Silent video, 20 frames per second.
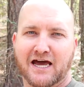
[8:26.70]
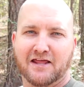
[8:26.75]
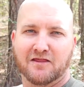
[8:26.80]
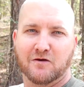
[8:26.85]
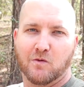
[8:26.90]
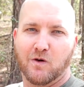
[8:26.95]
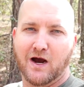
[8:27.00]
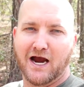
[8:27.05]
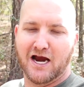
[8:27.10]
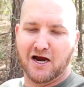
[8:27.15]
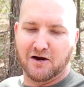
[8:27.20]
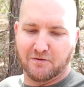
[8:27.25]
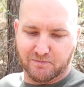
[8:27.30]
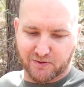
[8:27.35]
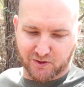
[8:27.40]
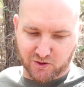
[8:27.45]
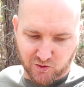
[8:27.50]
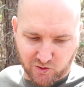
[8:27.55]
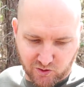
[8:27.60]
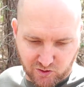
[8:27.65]
got the wire
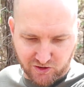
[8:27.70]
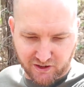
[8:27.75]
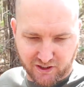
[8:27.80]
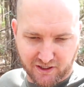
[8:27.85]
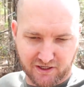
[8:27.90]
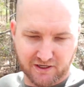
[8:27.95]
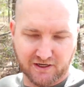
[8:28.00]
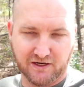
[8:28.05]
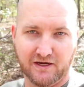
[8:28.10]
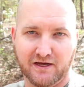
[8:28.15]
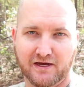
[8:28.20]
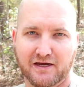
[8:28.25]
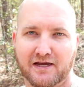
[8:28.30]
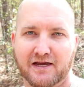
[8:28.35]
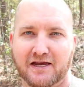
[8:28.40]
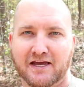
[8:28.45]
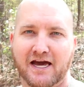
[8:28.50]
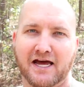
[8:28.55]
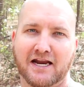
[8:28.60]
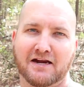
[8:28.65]
pulled
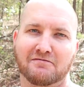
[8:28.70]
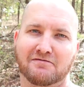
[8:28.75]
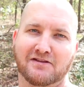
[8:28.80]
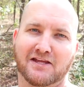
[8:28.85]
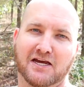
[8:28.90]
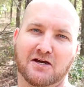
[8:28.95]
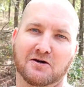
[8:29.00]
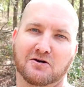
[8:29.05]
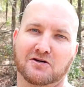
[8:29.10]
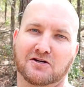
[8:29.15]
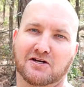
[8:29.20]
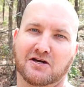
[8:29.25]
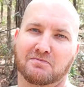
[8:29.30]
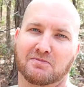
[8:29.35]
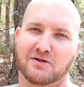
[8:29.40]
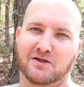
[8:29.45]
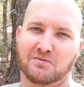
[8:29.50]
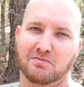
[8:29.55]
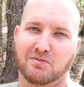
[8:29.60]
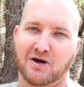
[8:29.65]
and got everything hooked
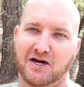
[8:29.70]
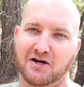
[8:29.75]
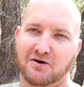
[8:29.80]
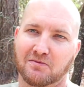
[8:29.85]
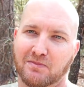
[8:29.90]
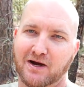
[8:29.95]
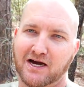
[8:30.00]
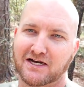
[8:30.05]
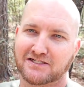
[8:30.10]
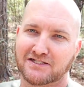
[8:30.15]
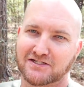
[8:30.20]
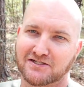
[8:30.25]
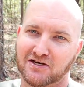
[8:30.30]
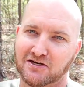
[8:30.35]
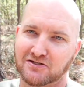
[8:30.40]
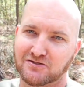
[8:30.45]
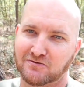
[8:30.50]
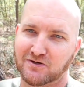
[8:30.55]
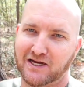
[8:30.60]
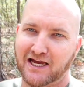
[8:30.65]
up in the breaker boxes,
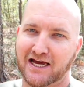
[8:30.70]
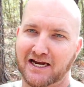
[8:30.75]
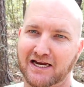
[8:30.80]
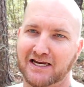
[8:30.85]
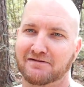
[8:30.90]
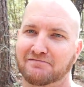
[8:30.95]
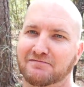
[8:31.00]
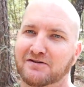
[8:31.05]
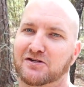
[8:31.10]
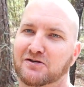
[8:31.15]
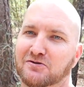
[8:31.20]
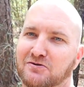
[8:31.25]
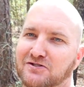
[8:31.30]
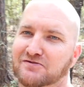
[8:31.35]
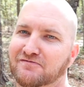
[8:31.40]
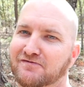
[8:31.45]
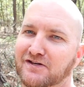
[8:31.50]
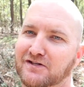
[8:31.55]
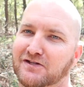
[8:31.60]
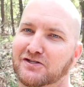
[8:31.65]
all we got left to do
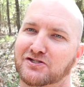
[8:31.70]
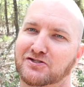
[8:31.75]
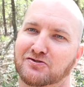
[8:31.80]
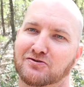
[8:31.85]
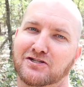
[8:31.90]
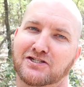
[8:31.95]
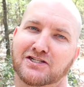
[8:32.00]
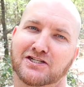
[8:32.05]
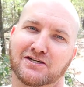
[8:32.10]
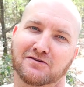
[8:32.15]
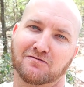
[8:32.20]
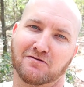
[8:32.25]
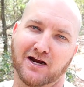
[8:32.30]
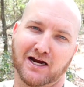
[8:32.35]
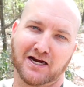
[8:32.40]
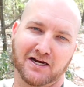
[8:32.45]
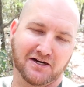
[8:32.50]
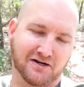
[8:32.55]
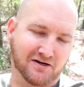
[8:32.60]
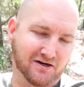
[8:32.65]
is fill this trench in
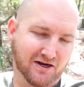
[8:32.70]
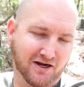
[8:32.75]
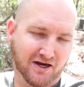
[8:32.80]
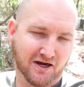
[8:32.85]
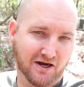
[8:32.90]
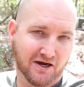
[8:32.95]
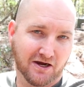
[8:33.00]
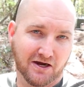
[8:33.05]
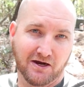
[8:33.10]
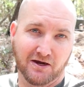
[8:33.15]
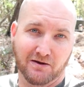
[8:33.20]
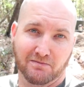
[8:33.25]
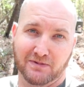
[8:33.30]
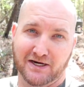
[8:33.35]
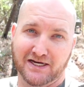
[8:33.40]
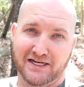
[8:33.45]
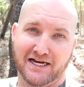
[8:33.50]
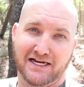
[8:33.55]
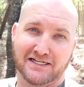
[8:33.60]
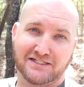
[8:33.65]
right here.
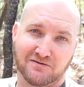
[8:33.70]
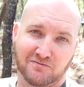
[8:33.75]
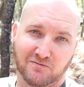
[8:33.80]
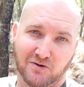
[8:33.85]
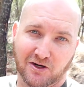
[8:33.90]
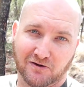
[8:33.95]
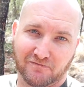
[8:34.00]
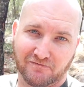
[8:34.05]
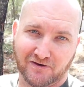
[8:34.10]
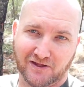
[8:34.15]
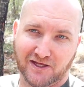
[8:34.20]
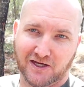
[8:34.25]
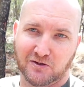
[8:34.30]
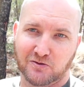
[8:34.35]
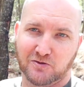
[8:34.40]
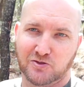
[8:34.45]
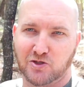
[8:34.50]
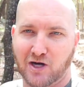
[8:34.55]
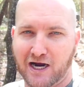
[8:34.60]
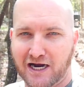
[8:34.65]
But that's some work for the
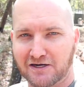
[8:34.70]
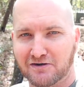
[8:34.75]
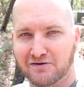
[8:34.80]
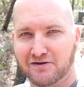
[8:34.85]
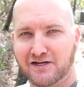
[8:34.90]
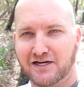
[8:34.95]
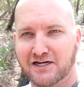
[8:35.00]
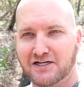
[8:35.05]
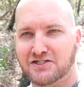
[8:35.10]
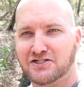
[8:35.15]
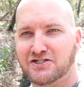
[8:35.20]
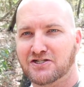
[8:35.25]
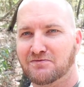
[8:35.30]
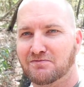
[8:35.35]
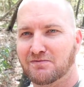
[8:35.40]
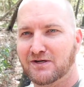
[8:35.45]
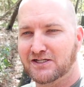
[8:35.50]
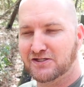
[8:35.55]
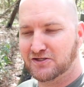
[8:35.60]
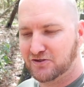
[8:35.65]
old tractor there.
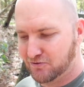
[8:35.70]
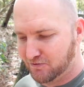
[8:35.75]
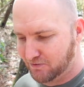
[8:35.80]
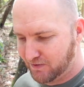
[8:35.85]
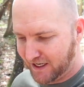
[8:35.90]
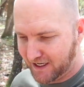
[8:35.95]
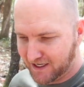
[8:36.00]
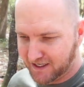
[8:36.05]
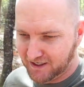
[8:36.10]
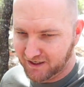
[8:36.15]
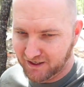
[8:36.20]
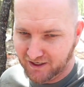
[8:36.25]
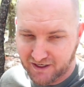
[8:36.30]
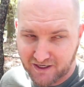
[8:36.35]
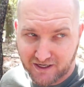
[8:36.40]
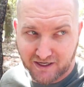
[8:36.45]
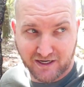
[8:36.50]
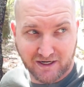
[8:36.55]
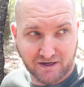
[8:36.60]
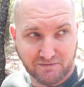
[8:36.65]
Shouldn't be too bad.
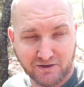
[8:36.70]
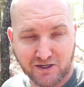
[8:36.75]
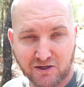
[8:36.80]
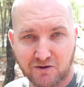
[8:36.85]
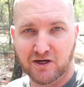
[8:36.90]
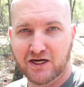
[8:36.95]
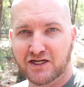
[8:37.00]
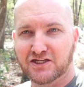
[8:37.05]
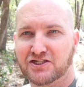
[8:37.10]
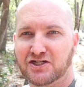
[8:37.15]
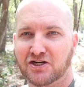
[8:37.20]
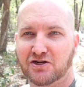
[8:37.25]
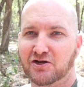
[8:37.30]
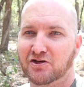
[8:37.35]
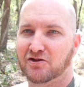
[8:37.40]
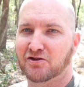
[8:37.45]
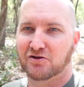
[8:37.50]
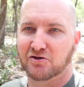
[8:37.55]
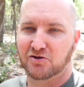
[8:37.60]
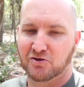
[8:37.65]
Let me go ahead and show
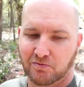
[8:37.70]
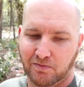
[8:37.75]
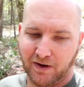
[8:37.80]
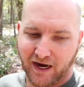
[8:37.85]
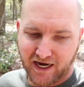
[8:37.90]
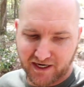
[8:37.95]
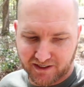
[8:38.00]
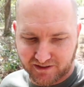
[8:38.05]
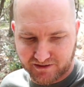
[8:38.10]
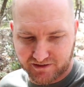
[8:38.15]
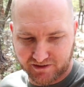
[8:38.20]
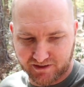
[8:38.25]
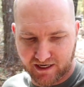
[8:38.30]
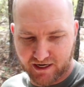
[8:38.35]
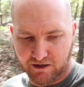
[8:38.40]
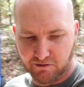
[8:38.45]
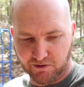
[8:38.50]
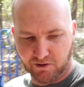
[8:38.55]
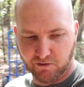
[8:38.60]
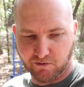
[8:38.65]
you the new box and
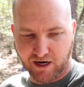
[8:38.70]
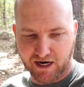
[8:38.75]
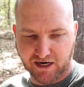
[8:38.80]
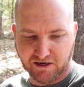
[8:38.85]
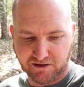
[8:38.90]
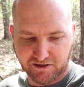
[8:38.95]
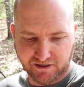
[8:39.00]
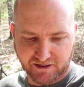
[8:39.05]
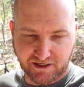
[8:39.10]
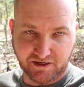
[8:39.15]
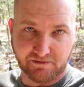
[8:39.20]
how we wired it